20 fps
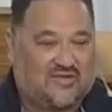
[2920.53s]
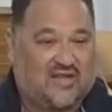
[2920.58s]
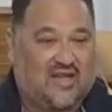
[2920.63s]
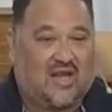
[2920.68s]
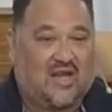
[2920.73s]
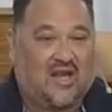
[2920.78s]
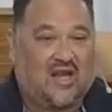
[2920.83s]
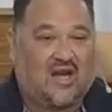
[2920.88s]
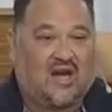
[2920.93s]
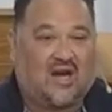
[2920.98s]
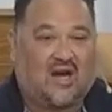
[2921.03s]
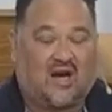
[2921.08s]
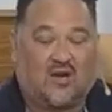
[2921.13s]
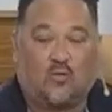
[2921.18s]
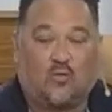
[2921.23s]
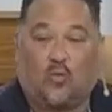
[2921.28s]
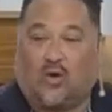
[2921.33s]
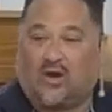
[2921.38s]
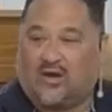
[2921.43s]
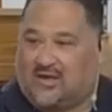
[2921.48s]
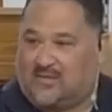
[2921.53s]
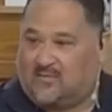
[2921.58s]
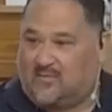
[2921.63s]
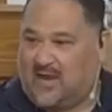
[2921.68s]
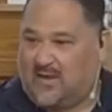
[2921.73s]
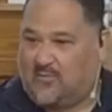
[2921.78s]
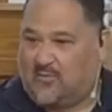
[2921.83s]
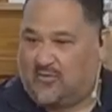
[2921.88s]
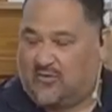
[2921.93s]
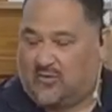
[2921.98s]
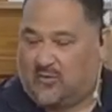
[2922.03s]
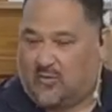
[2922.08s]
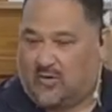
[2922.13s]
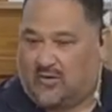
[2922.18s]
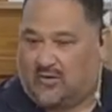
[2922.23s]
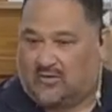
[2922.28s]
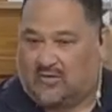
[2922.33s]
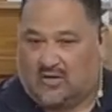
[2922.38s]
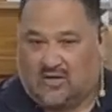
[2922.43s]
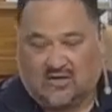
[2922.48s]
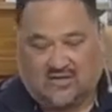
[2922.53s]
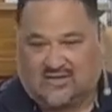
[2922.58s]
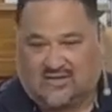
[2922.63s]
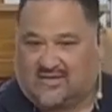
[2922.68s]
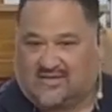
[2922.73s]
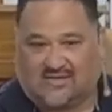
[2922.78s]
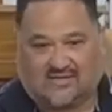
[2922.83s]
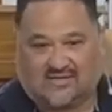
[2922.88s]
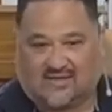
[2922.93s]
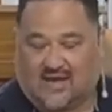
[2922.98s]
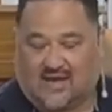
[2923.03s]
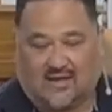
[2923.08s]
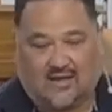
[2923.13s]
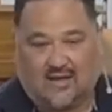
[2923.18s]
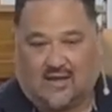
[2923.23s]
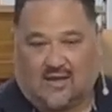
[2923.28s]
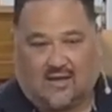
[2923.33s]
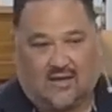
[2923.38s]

the unwanted people in the world, Jesus said,